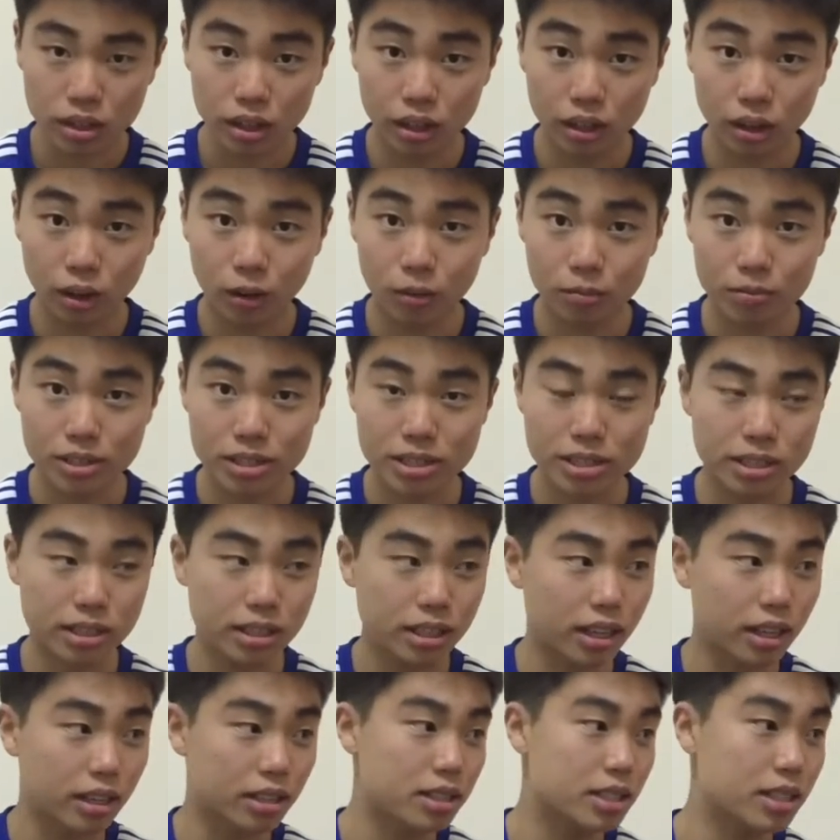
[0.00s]
And
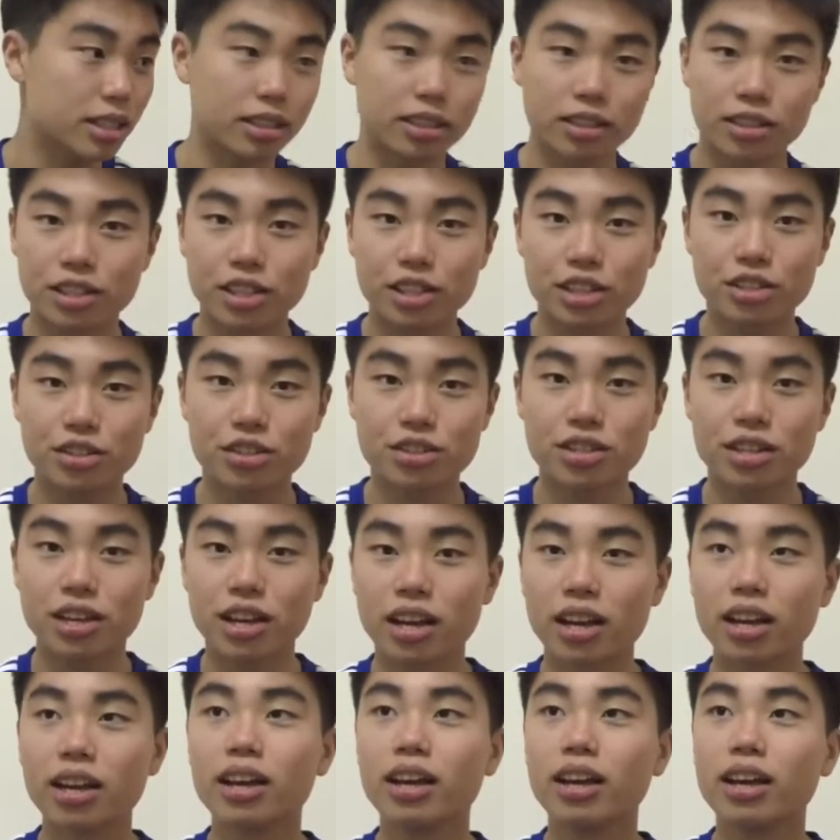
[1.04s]
obviously, and seeing the teachers
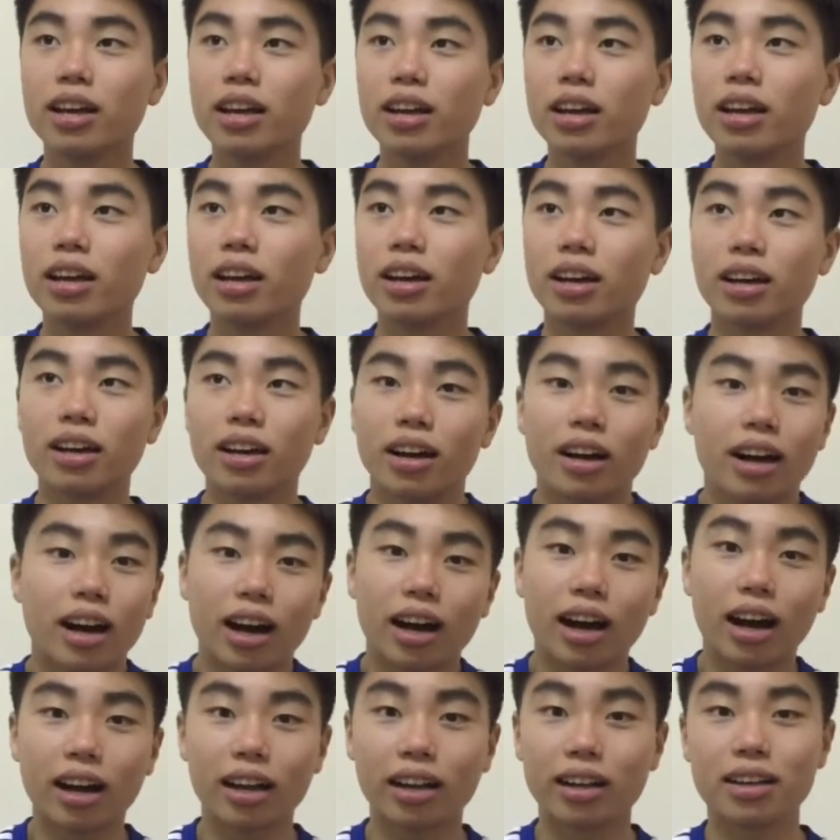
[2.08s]
again,
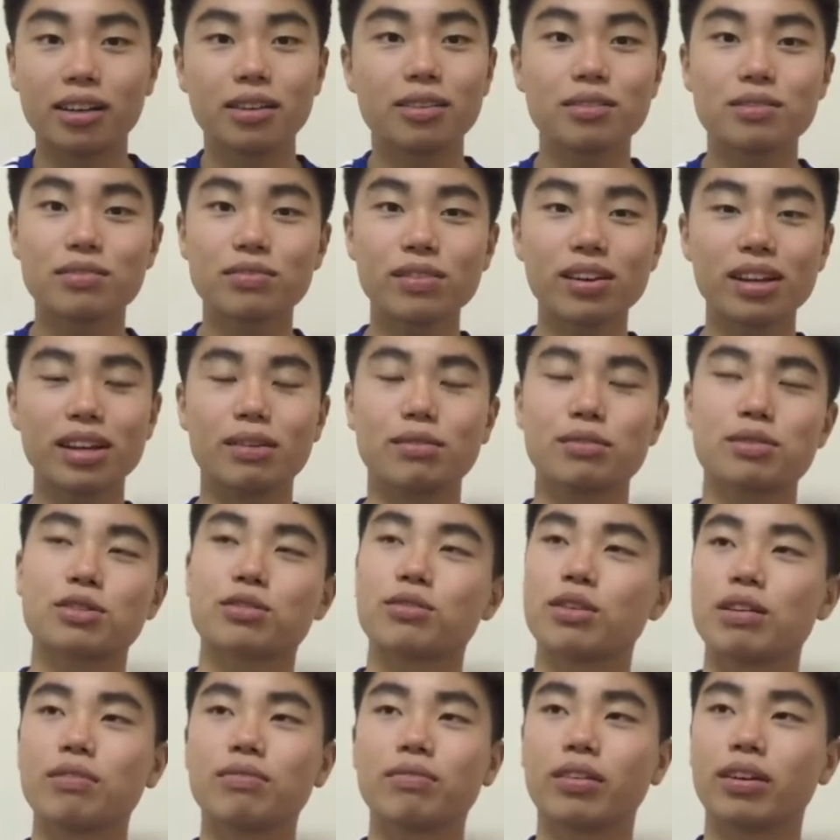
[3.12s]
it was fun. It was
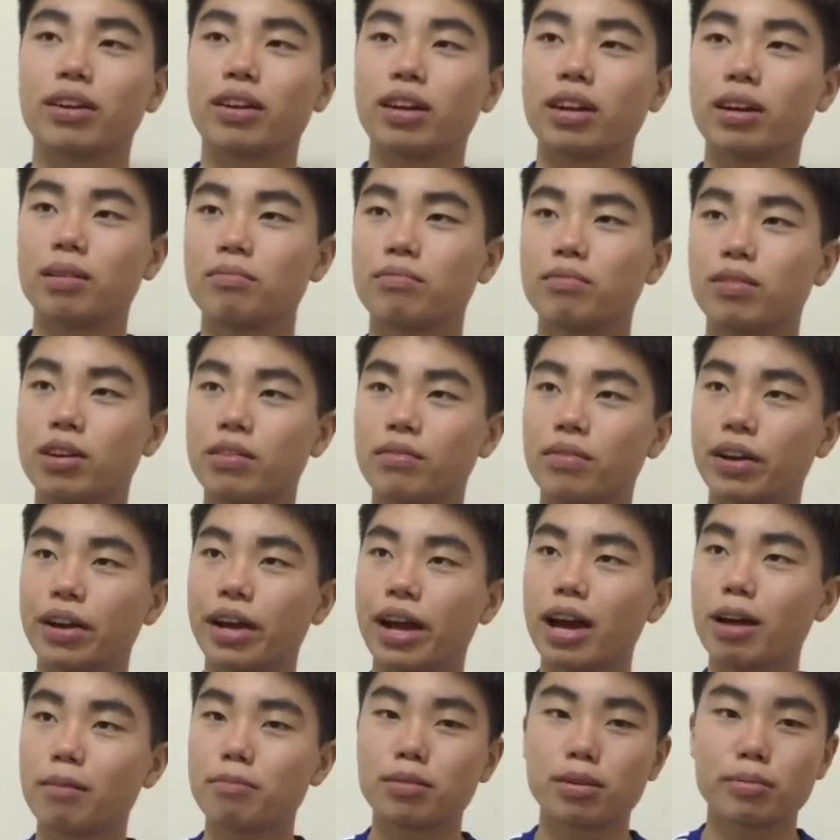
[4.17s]
great fun. I'm very, very
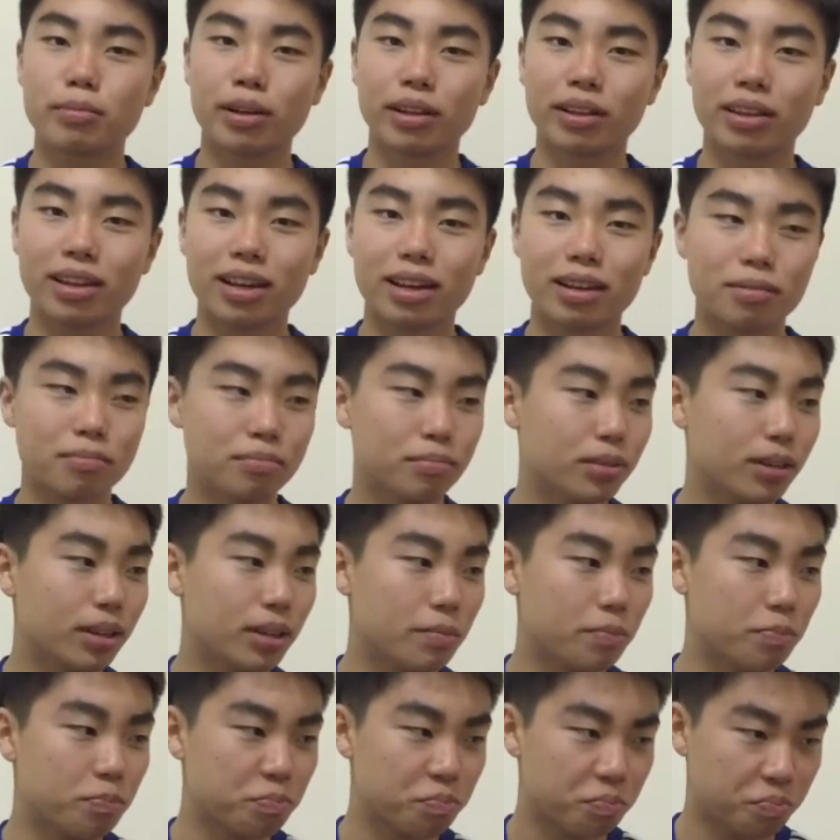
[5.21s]
happy about that.
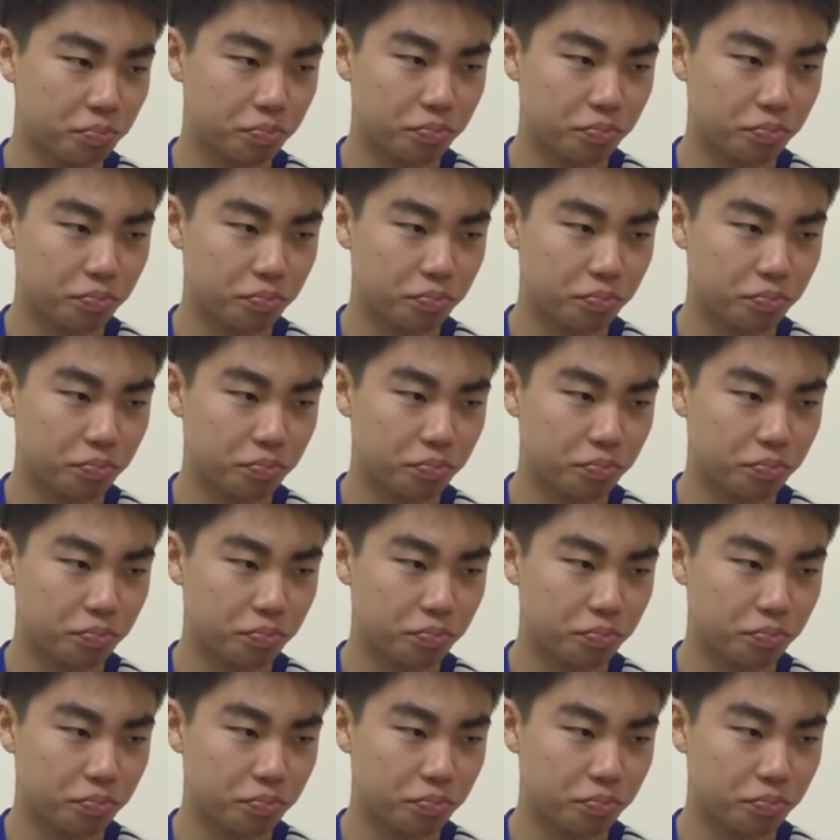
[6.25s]
But